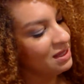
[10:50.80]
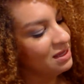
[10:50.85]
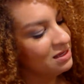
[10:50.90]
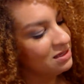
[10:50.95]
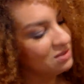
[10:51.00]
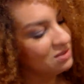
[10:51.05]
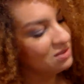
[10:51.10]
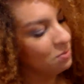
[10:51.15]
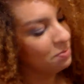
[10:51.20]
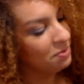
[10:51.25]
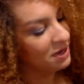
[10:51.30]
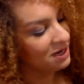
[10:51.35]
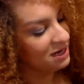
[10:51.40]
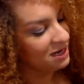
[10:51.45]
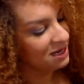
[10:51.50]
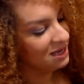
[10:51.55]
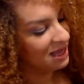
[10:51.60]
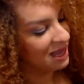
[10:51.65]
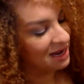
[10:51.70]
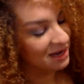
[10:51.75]
So
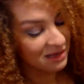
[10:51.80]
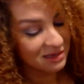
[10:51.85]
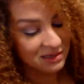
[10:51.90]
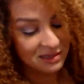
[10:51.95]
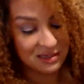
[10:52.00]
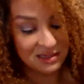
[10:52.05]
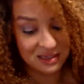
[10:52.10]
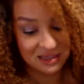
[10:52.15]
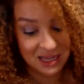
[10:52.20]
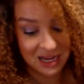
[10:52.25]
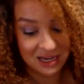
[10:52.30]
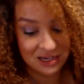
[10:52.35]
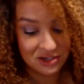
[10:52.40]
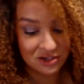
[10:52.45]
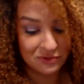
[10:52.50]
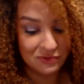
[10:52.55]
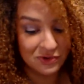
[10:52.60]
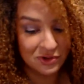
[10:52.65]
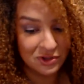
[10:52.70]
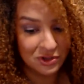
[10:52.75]
painting galaxies is
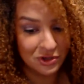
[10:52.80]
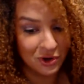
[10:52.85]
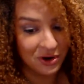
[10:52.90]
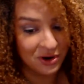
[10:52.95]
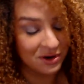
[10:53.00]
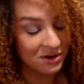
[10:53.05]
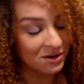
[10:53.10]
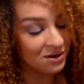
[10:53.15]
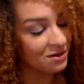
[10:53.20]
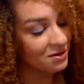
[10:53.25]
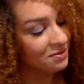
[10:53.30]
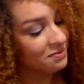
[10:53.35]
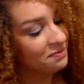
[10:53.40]
actually really hard